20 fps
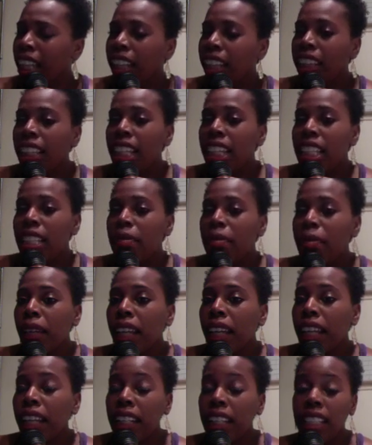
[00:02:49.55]
This
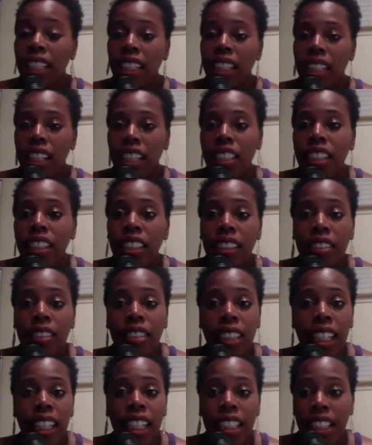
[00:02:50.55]
man, see, these are little
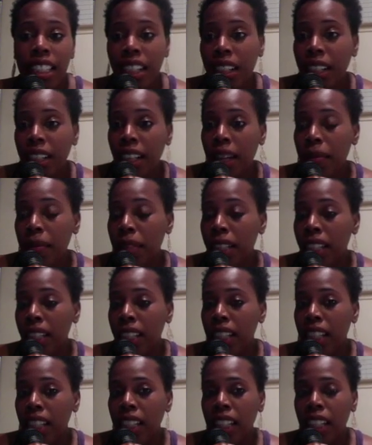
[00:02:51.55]
things that are coming
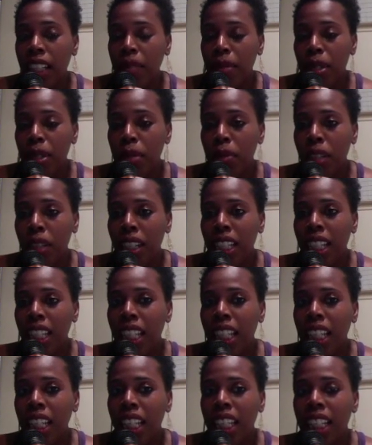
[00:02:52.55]
in between
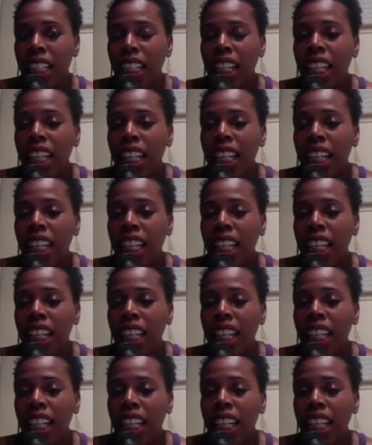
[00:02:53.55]
again,